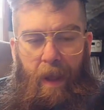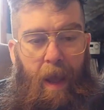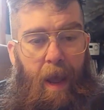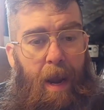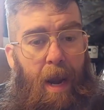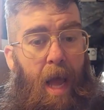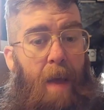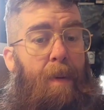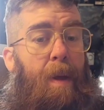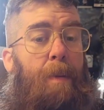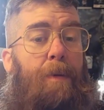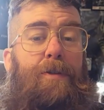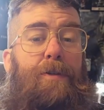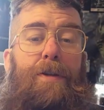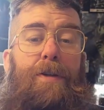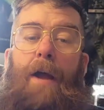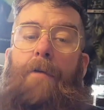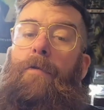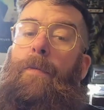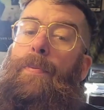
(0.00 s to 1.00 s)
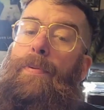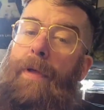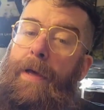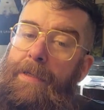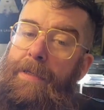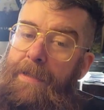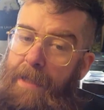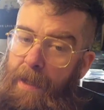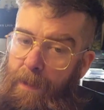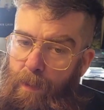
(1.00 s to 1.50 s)
and I'm able to now
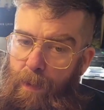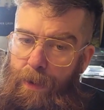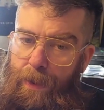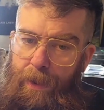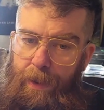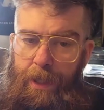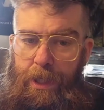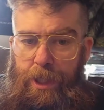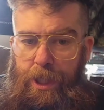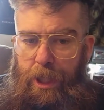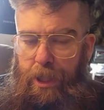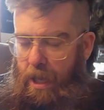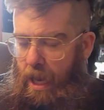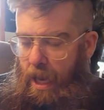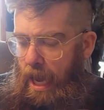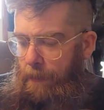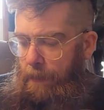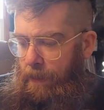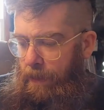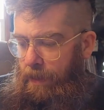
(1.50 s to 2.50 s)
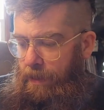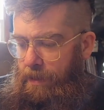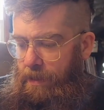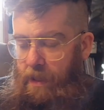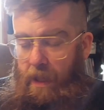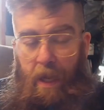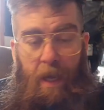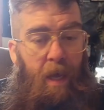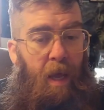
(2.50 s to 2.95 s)
replace them with legit copies.